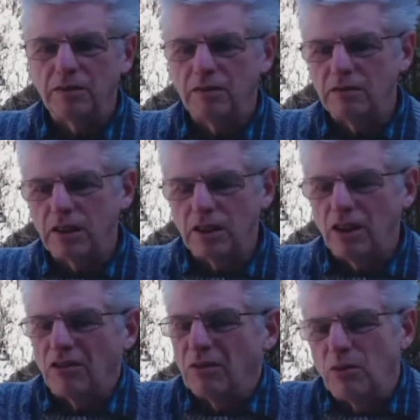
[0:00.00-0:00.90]
And I
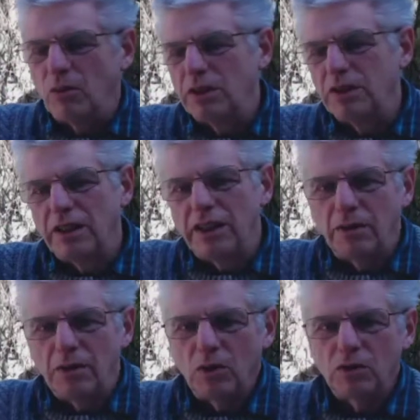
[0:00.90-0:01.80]
can't remember what he said
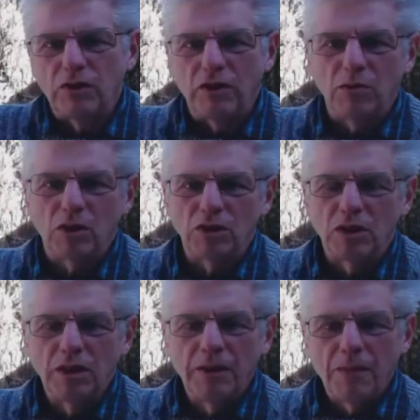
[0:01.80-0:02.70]
now. It wasn't very much.